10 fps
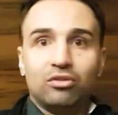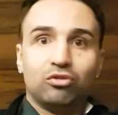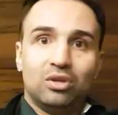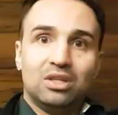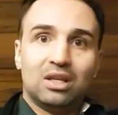
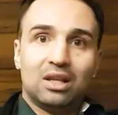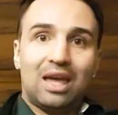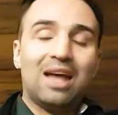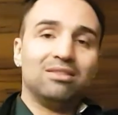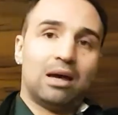so he
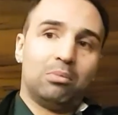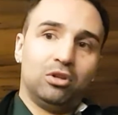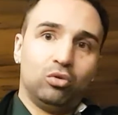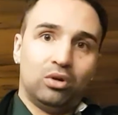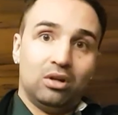can tap
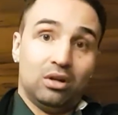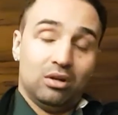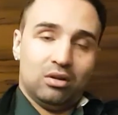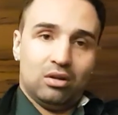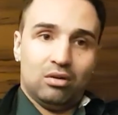into it
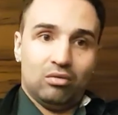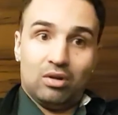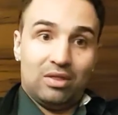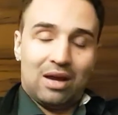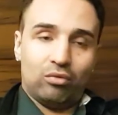
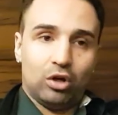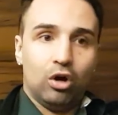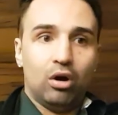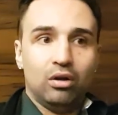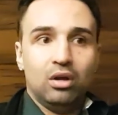in that
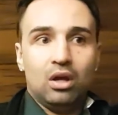regard.